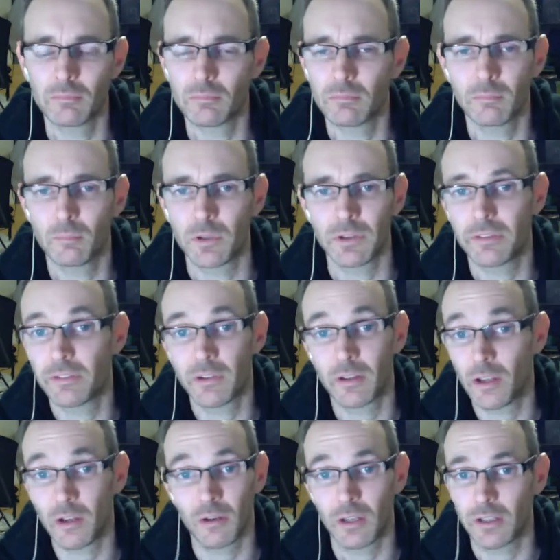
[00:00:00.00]
be
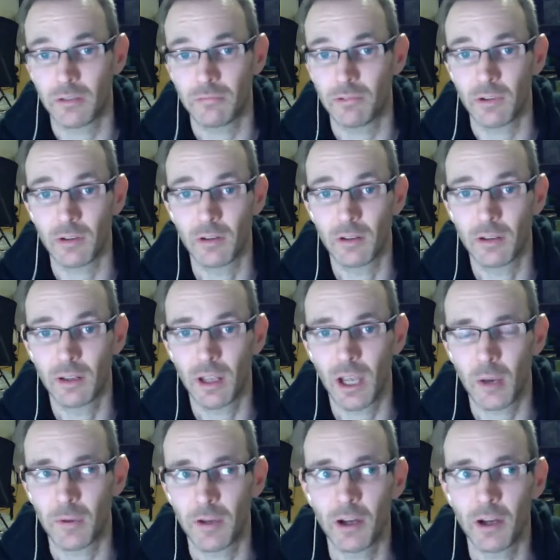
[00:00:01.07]
totally different. I mean,